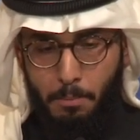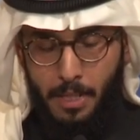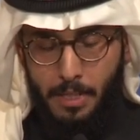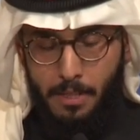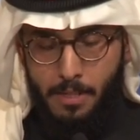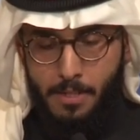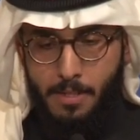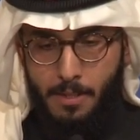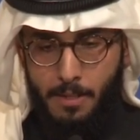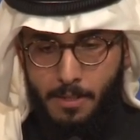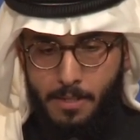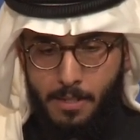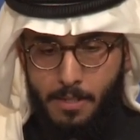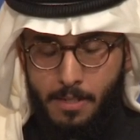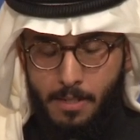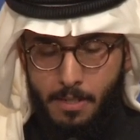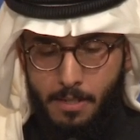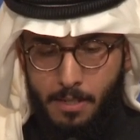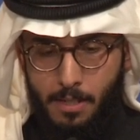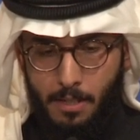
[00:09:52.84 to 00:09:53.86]
But
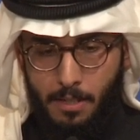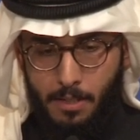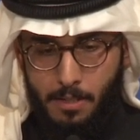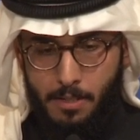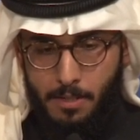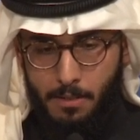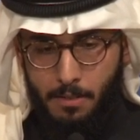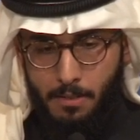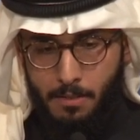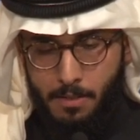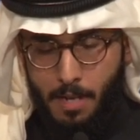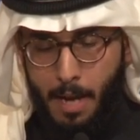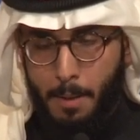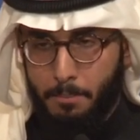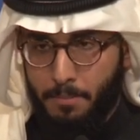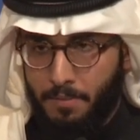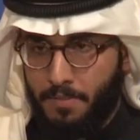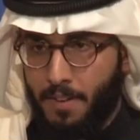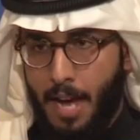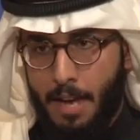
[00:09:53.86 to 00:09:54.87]
since it's in the
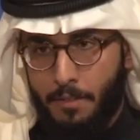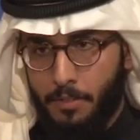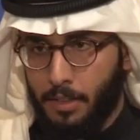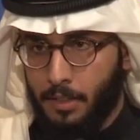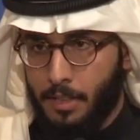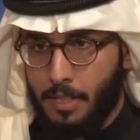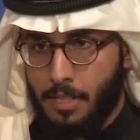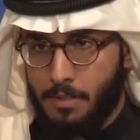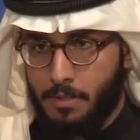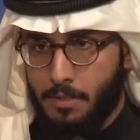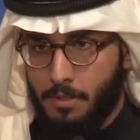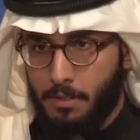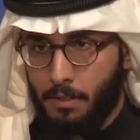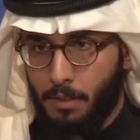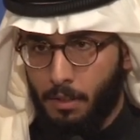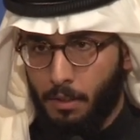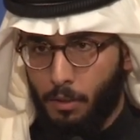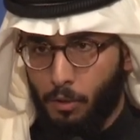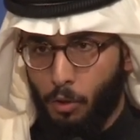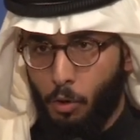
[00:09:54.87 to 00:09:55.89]
top 5 at least
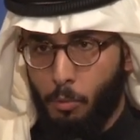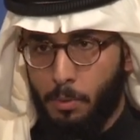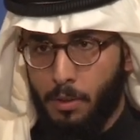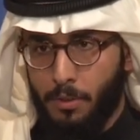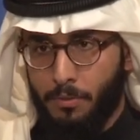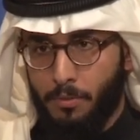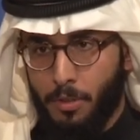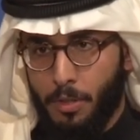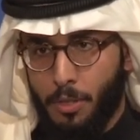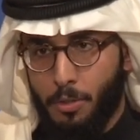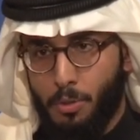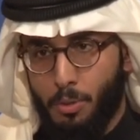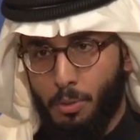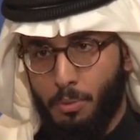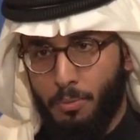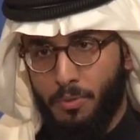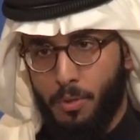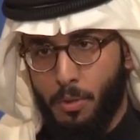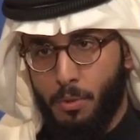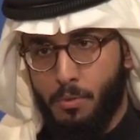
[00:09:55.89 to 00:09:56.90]
globally for
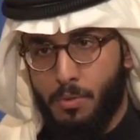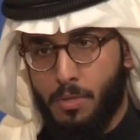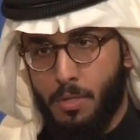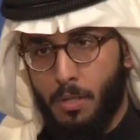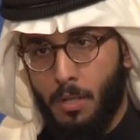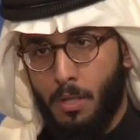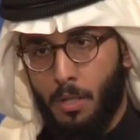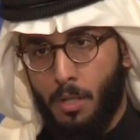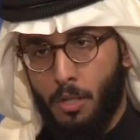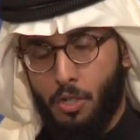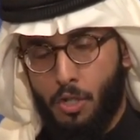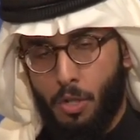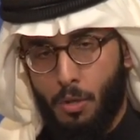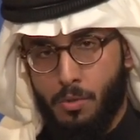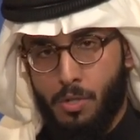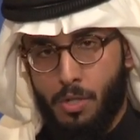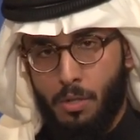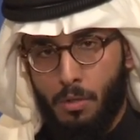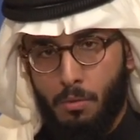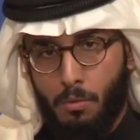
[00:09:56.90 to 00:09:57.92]
YouTube views,
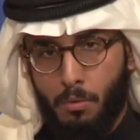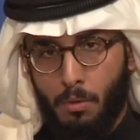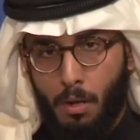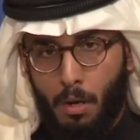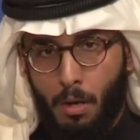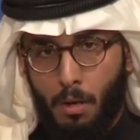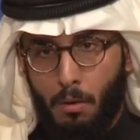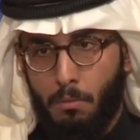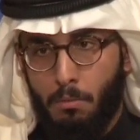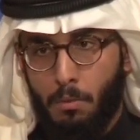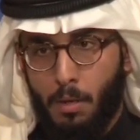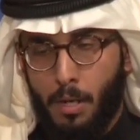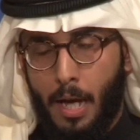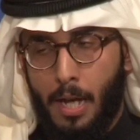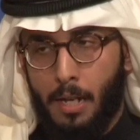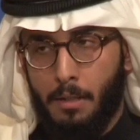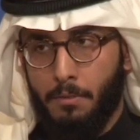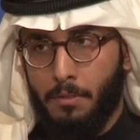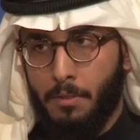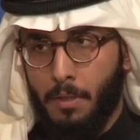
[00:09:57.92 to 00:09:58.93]
shows you what
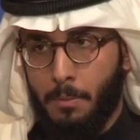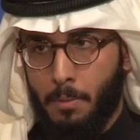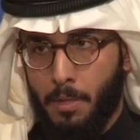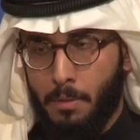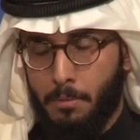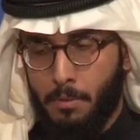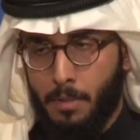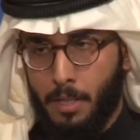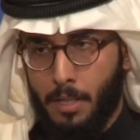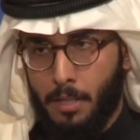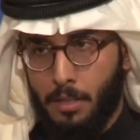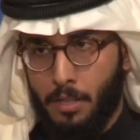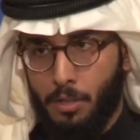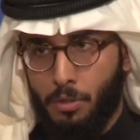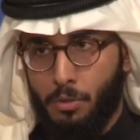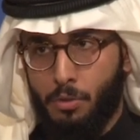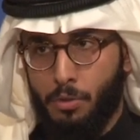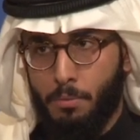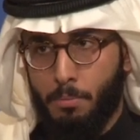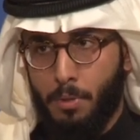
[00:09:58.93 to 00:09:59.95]
kind of that
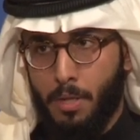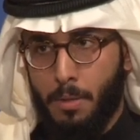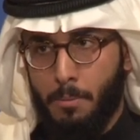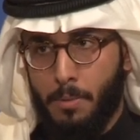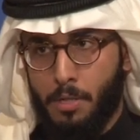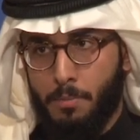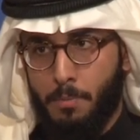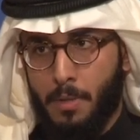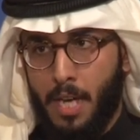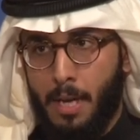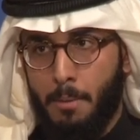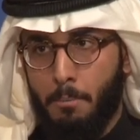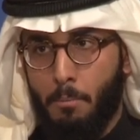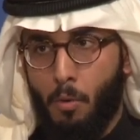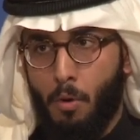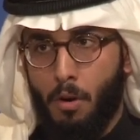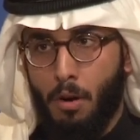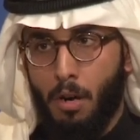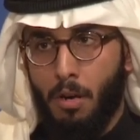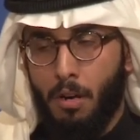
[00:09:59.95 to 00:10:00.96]
YouTube pretty much became
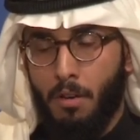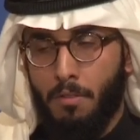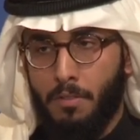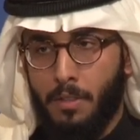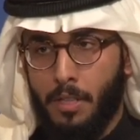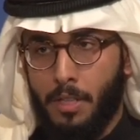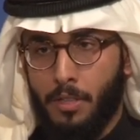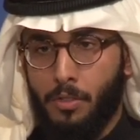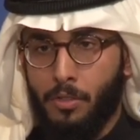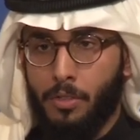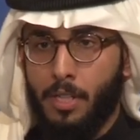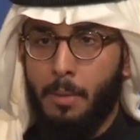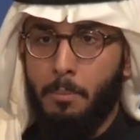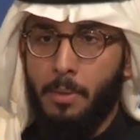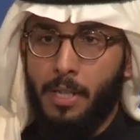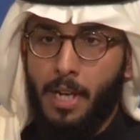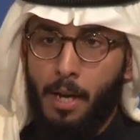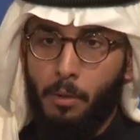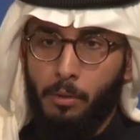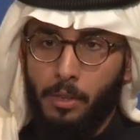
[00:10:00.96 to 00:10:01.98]
more of an
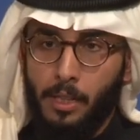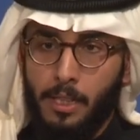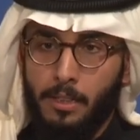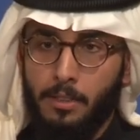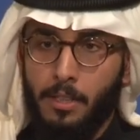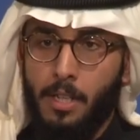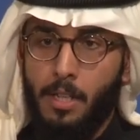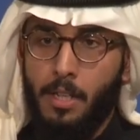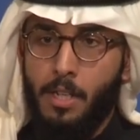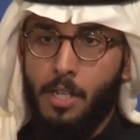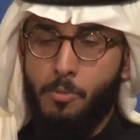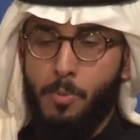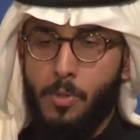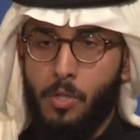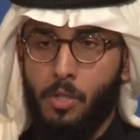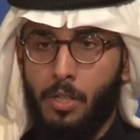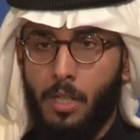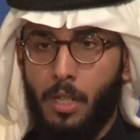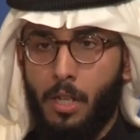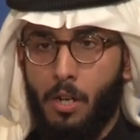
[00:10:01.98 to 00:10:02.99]
entertainment outlet,
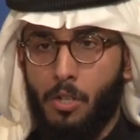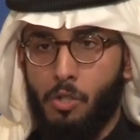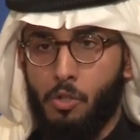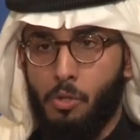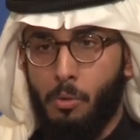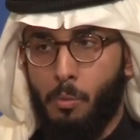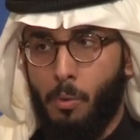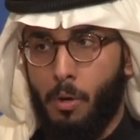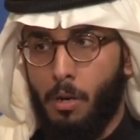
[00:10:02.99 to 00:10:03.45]
especially in a country